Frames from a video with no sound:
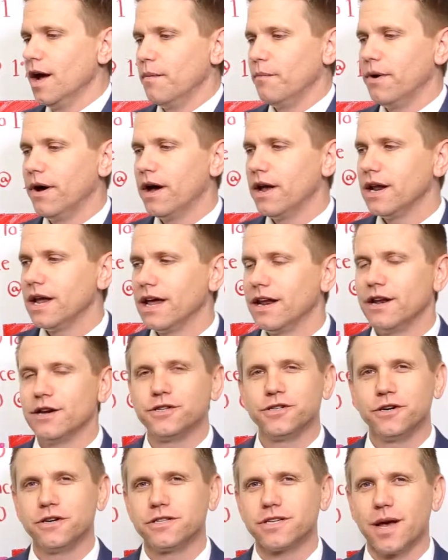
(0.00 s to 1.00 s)
But an
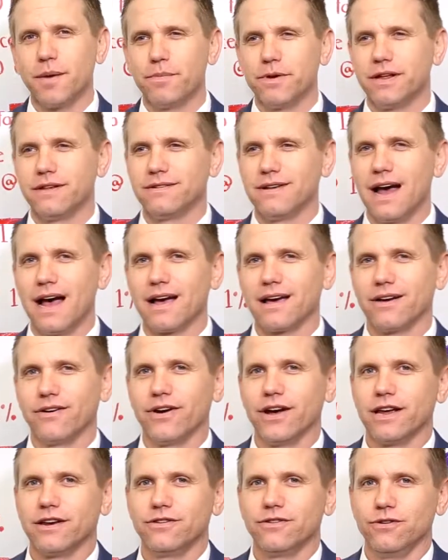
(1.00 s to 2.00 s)
insurance company is not
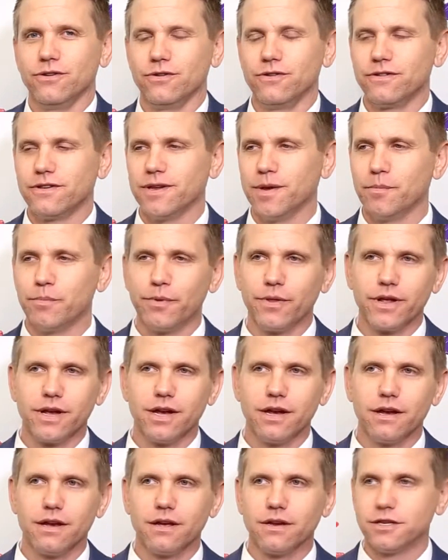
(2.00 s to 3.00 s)
going to
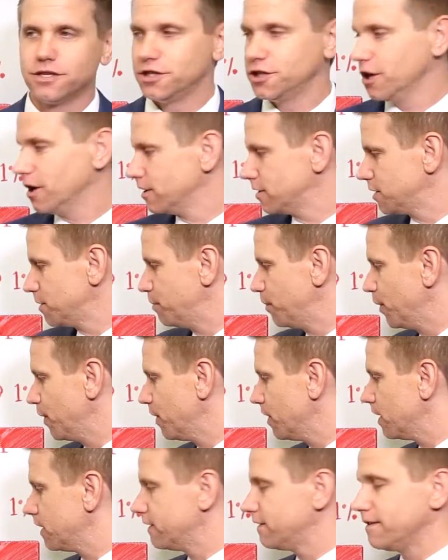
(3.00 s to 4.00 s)
simply just
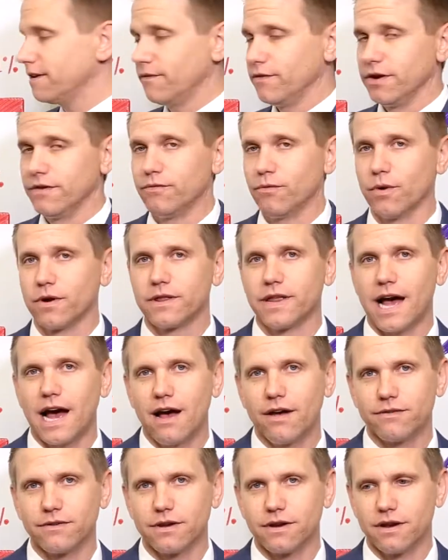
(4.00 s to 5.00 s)
put
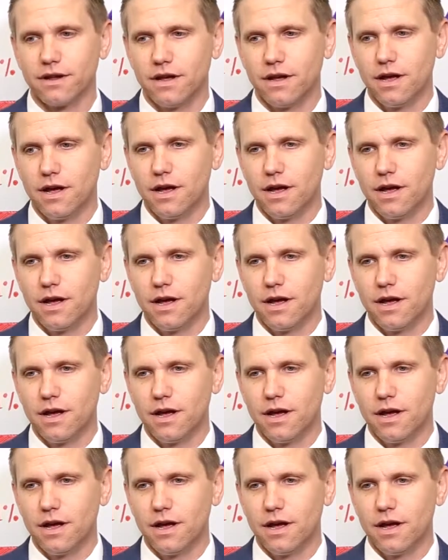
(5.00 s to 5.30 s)
74,000.